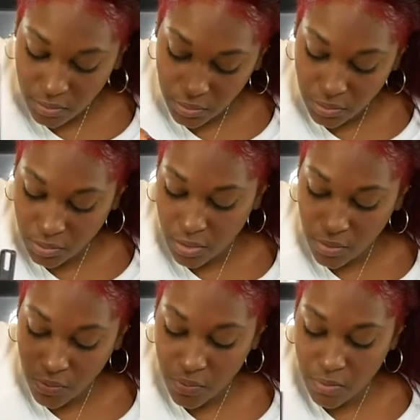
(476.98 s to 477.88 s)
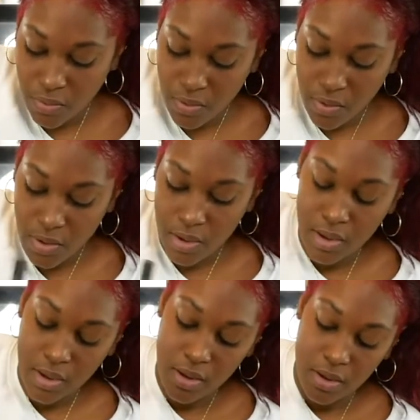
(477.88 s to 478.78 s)
So,
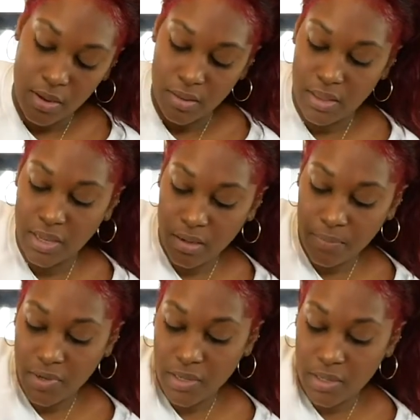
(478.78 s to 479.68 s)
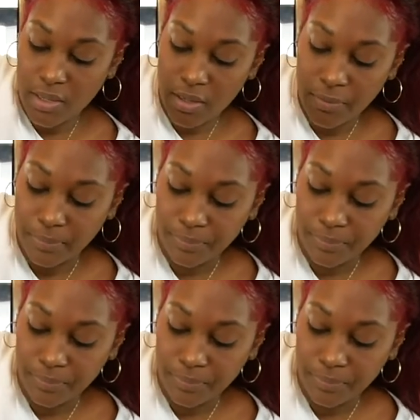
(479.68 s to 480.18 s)
think I'm good.